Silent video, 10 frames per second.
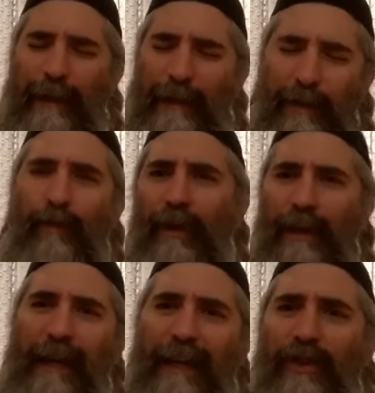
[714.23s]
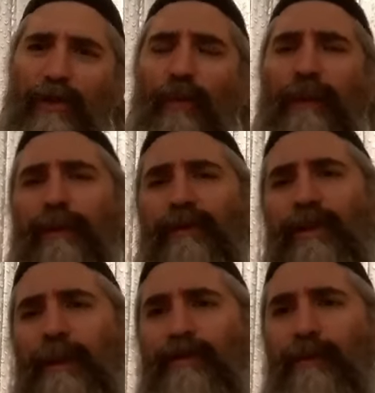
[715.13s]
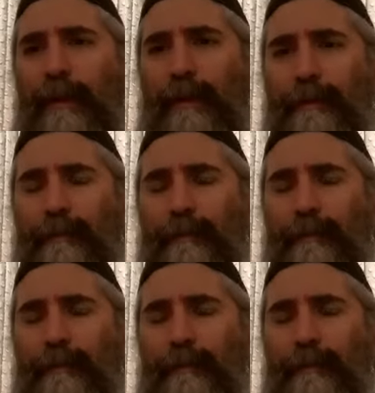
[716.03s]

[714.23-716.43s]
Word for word: is to engage with the children,